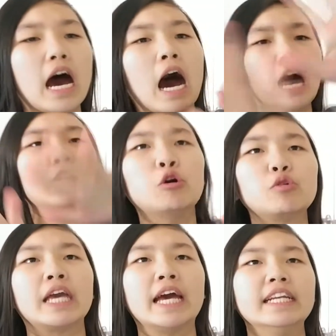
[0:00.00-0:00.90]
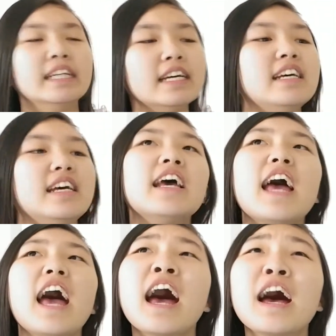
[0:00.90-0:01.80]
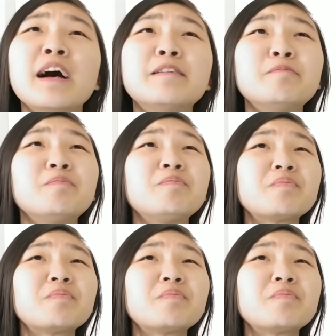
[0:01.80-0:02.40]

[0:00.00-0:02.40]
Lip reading: Hadouken. I